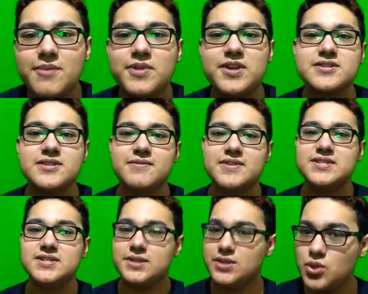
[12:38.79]
because of
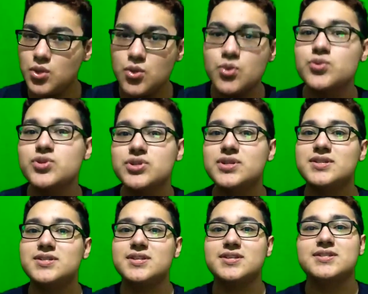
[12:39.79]
its huge
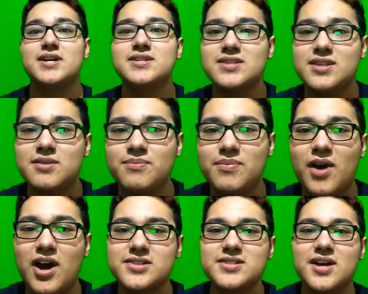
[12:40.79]
success on the
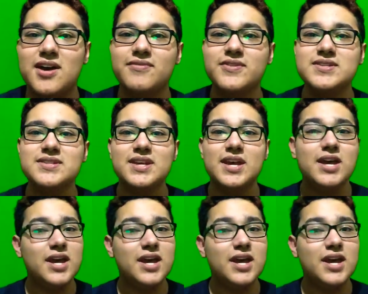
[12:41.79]
box office.